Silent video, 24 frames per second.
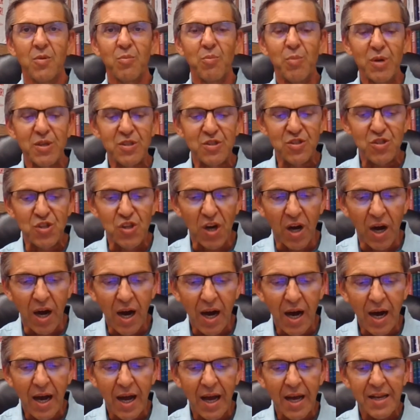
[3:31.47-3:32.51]
But
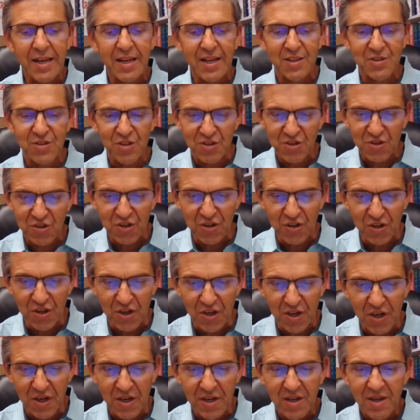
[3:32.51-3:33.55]
John is
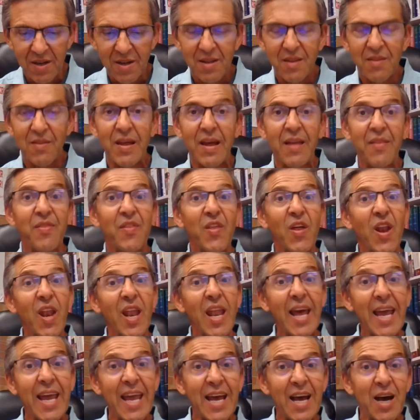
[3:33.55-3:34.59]
assured that the
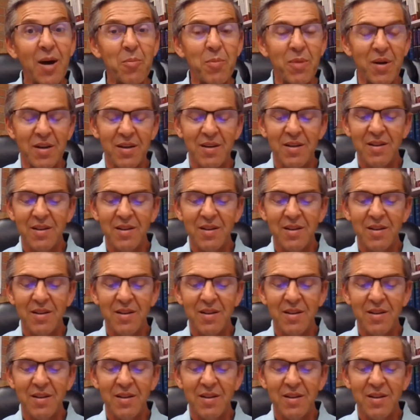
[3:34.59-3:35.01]
Lamb